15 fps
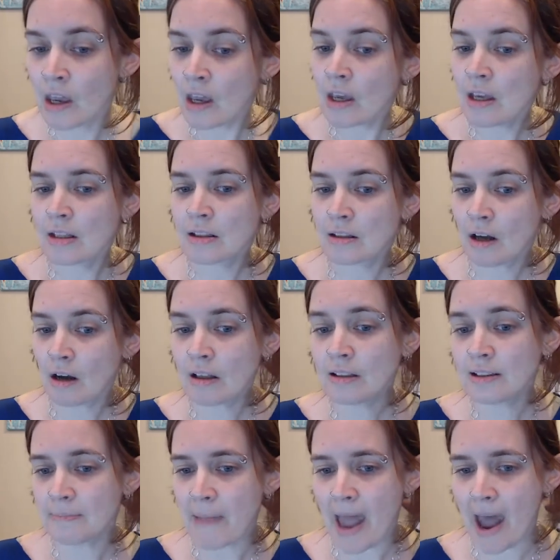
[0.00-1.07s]

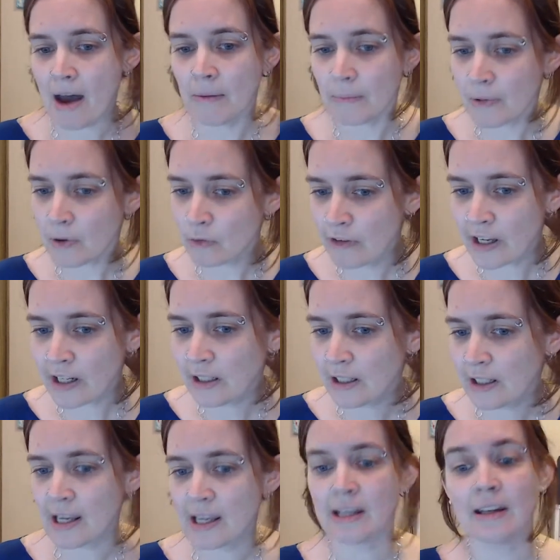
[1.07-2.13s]
Stull's map, written
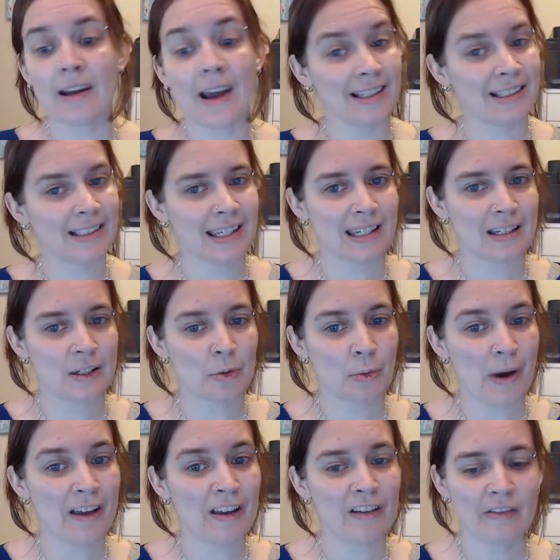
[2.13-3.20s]
in
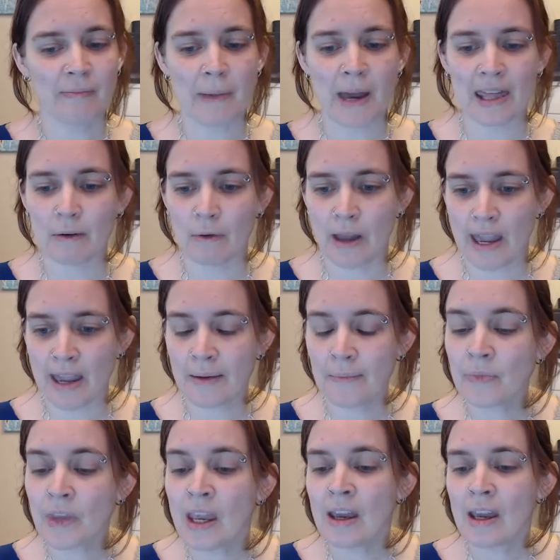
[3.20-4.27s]
1912, by the way,
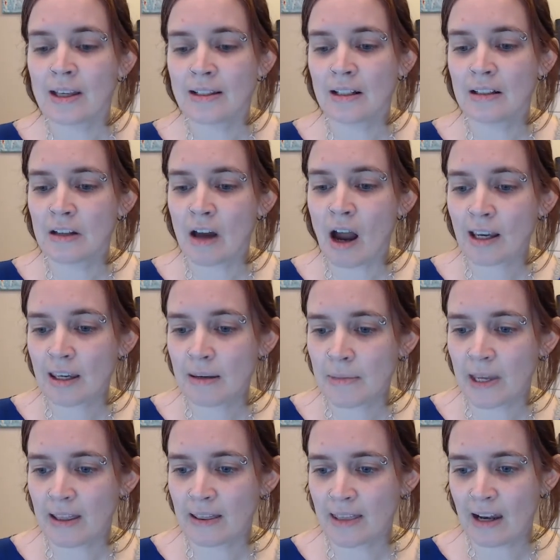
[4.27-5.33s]
is a
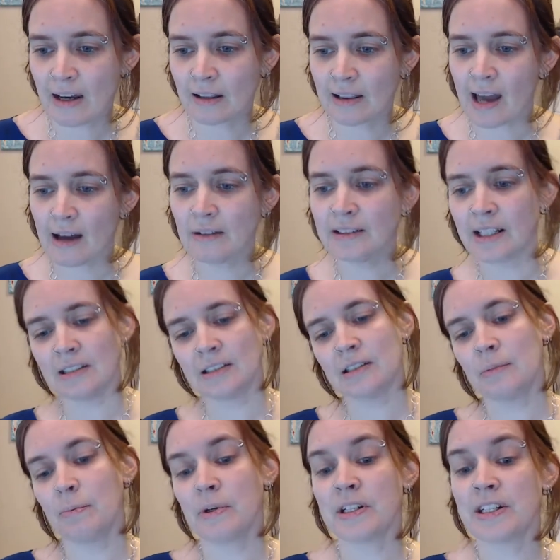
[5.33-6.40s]
document that allows us
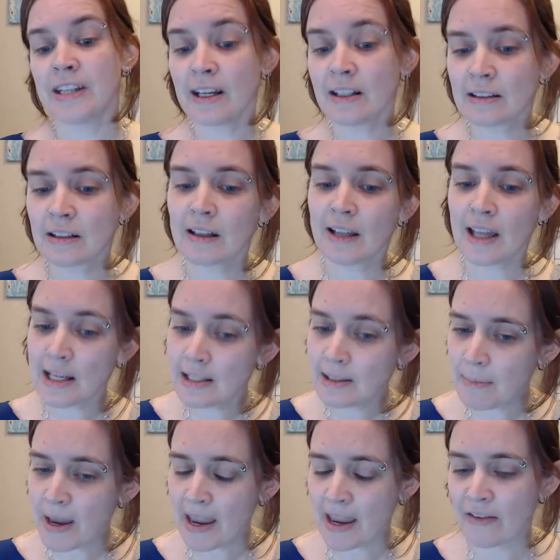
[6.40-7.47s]
to predict glaze
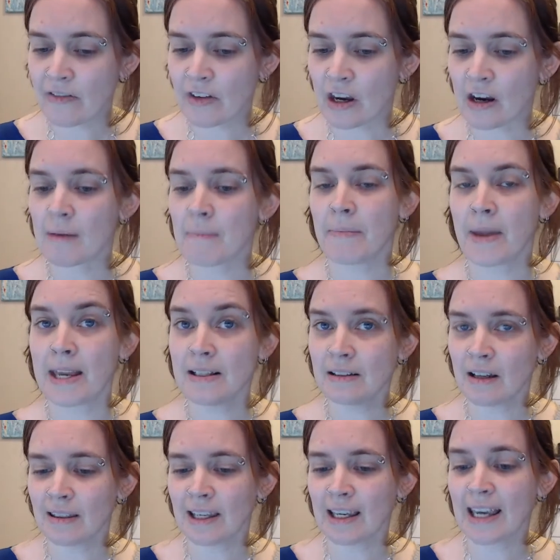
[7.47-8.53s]
behavior based
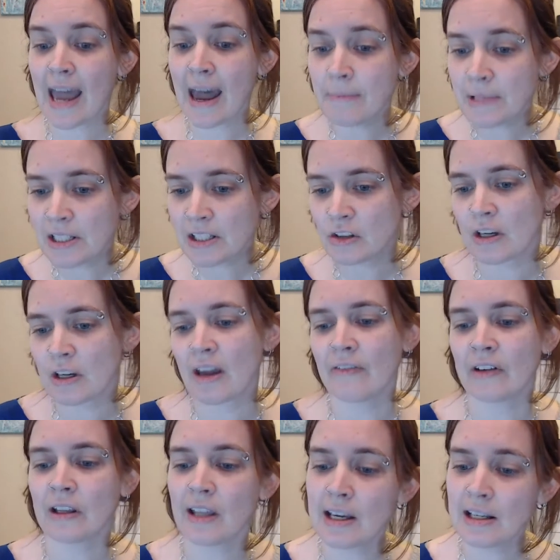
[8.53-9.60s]
on the chemistry of
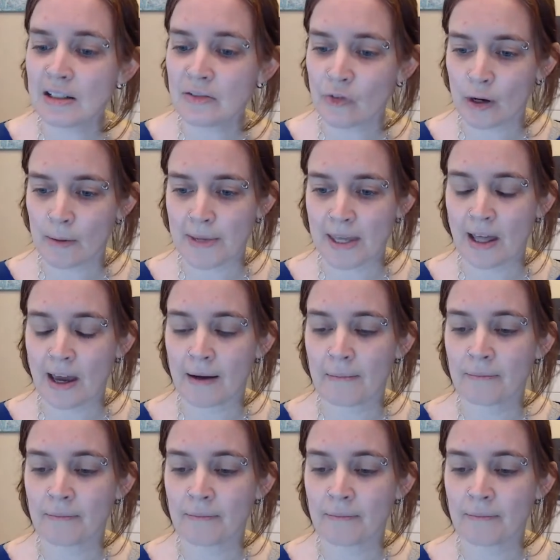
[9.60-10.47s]
a glaze formula.